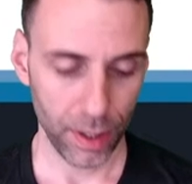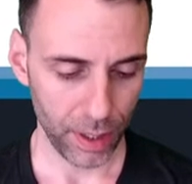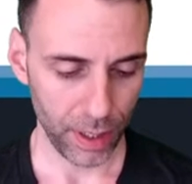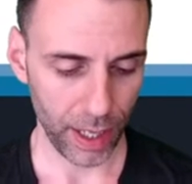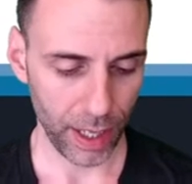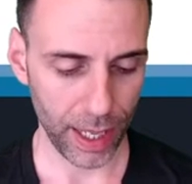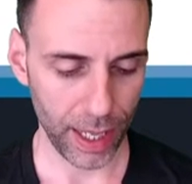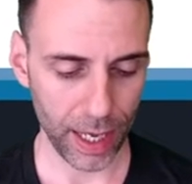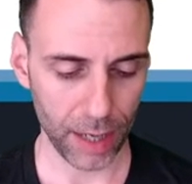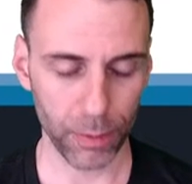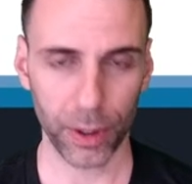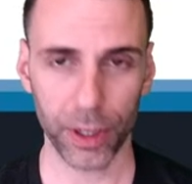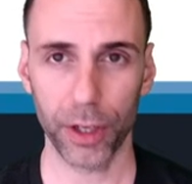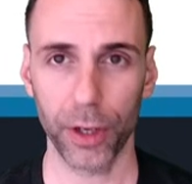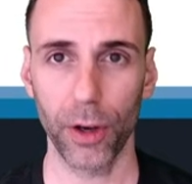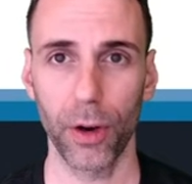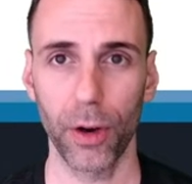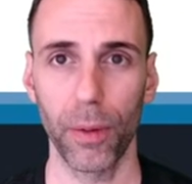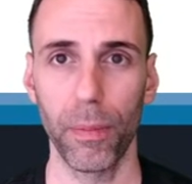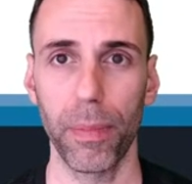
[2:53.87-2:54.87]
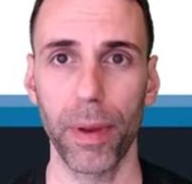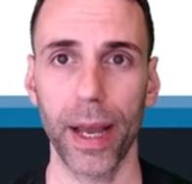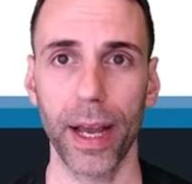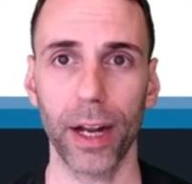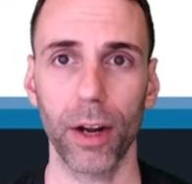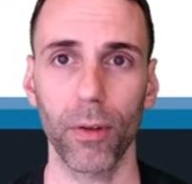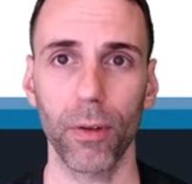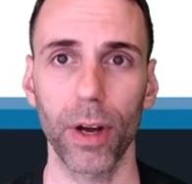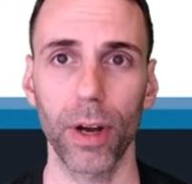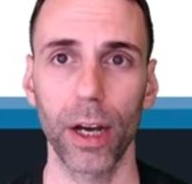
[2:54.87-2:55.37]
And we're going to go
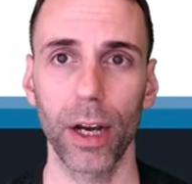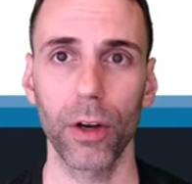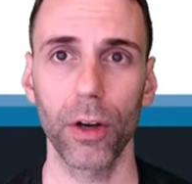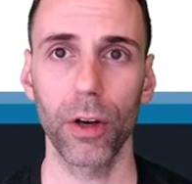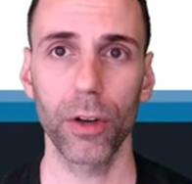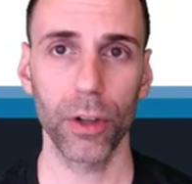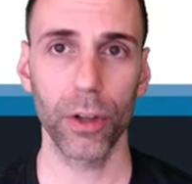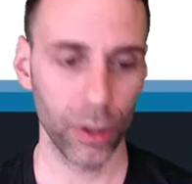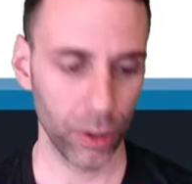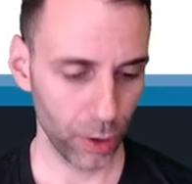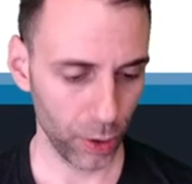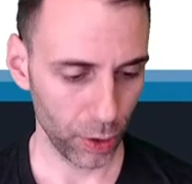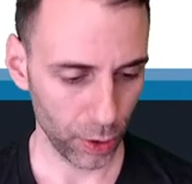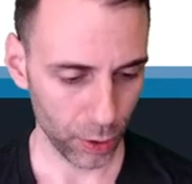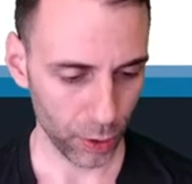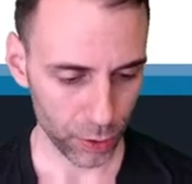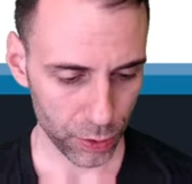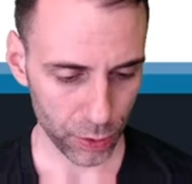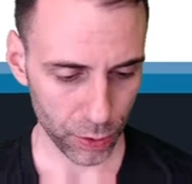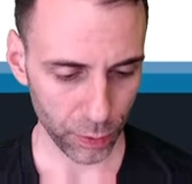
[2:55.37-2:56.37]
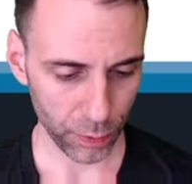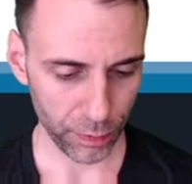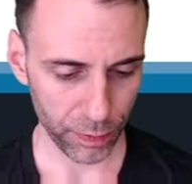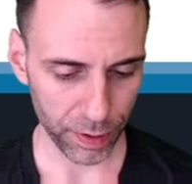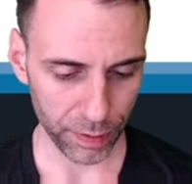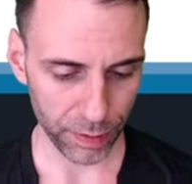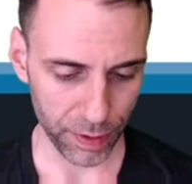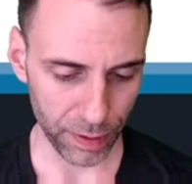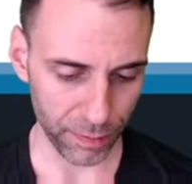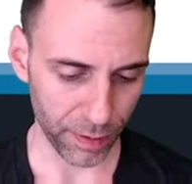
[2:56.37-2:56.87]
background
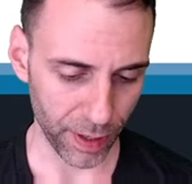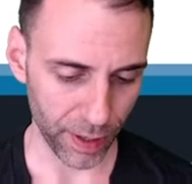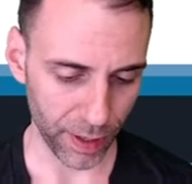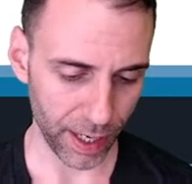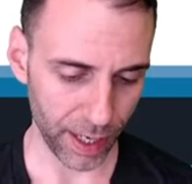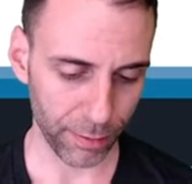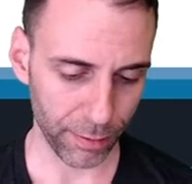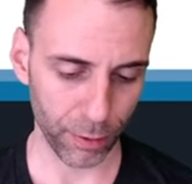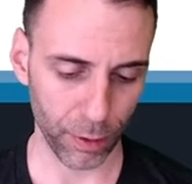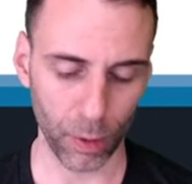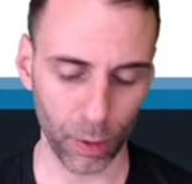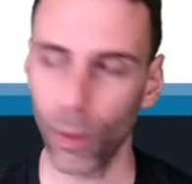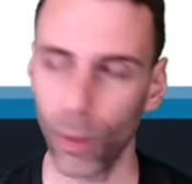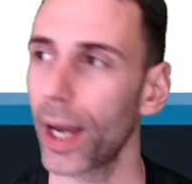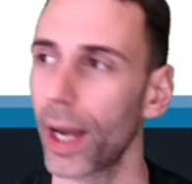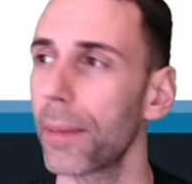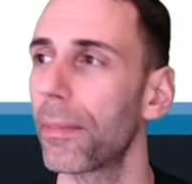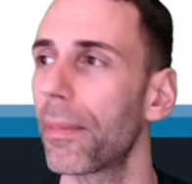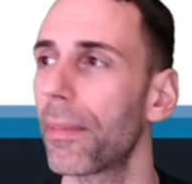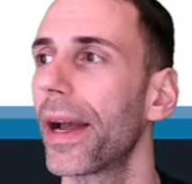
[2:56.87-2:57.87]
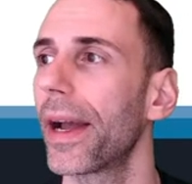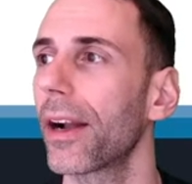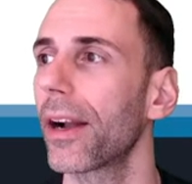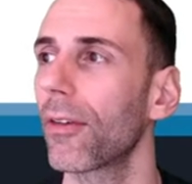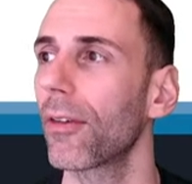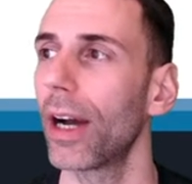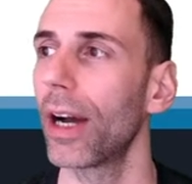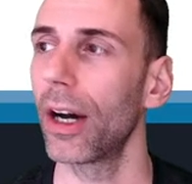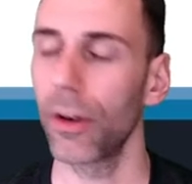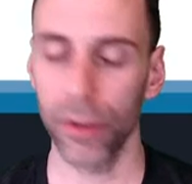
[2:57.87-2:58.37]
255 for a white
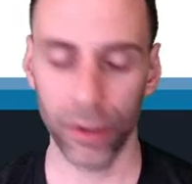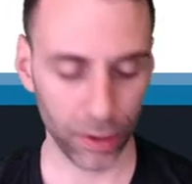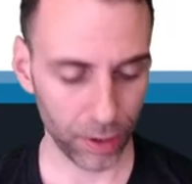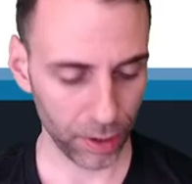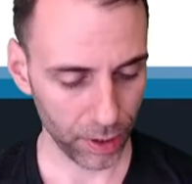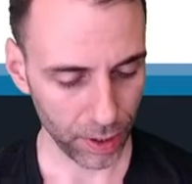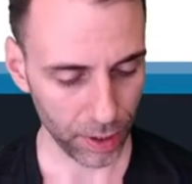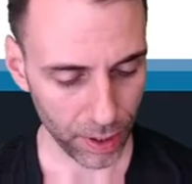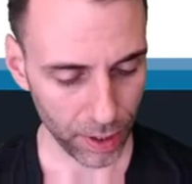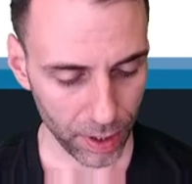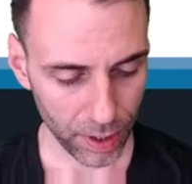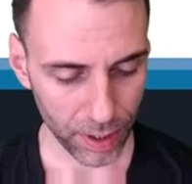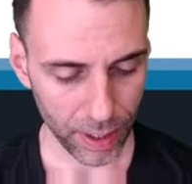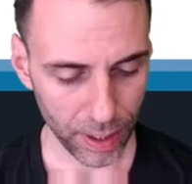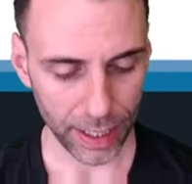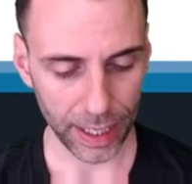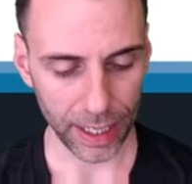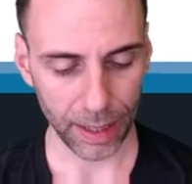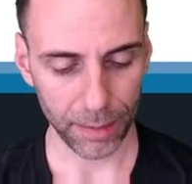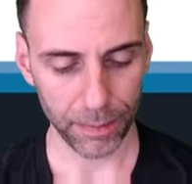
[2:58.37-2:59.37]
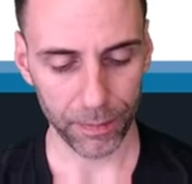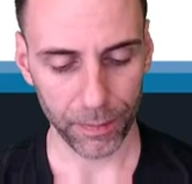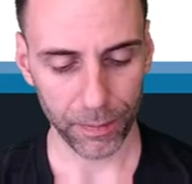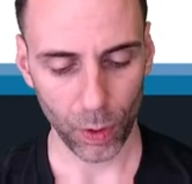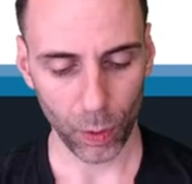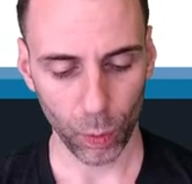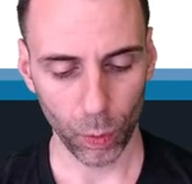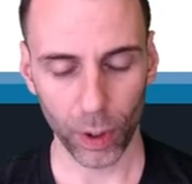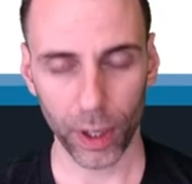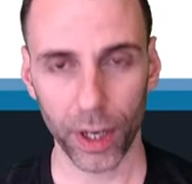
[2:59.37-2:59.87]
background. Um,
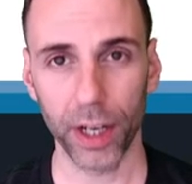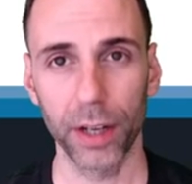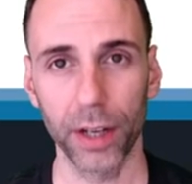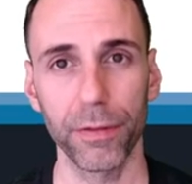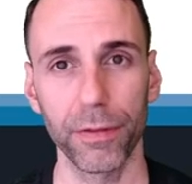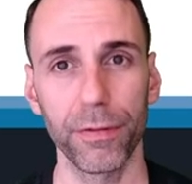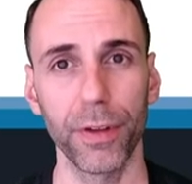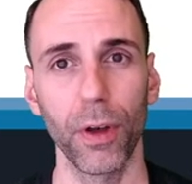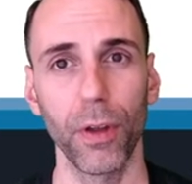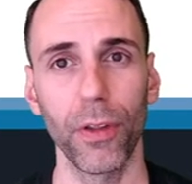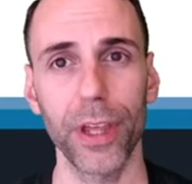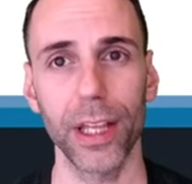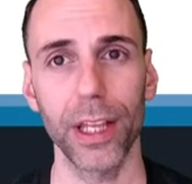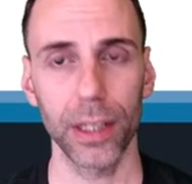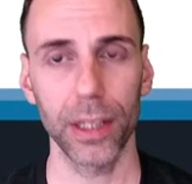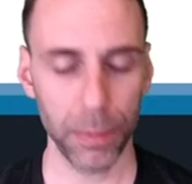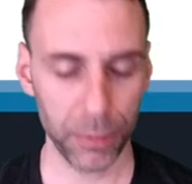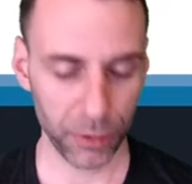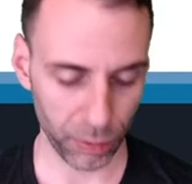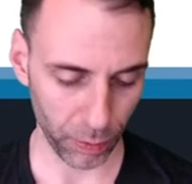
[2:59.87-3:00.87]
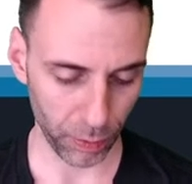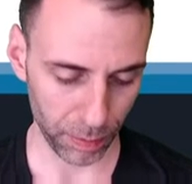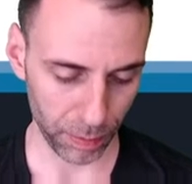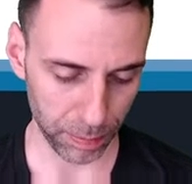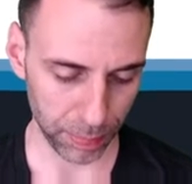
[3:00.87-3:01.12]
we're going to fill the ellipse with